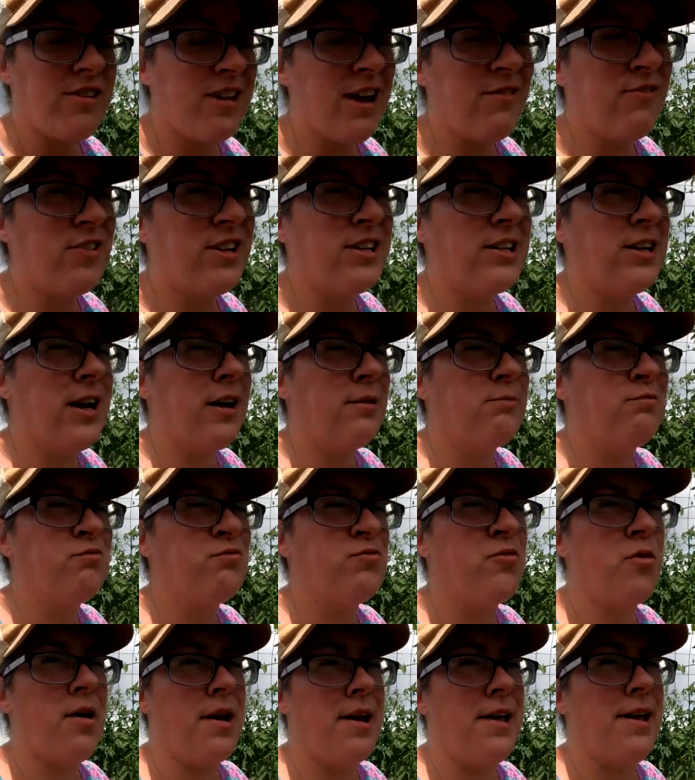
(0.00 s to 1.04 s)
Definitely not
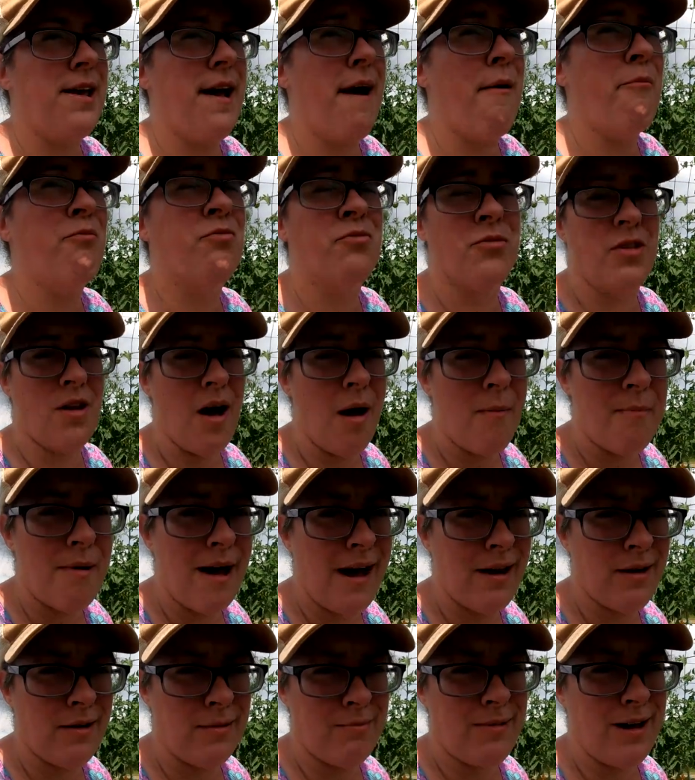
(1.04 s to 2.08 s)
ready yet. Not
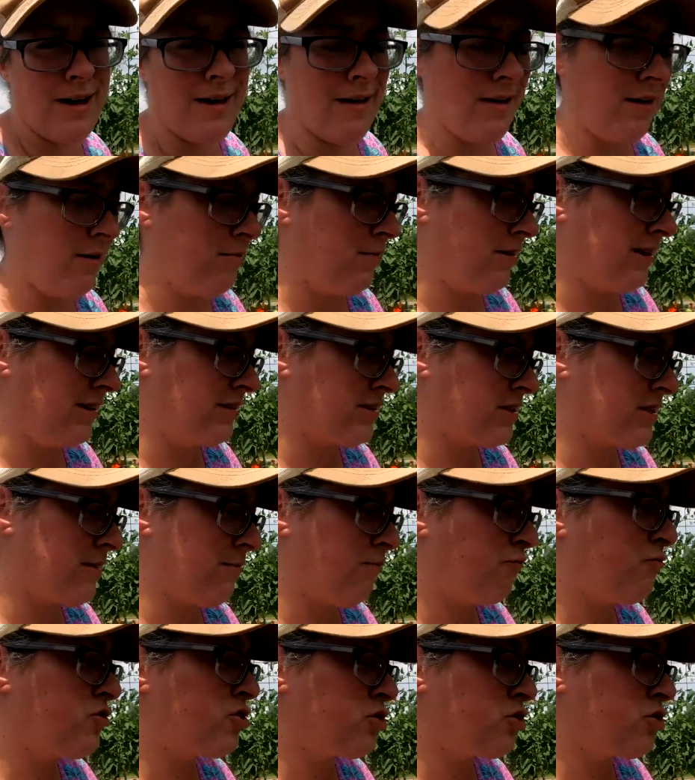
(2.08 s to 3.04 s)
bad at by any means.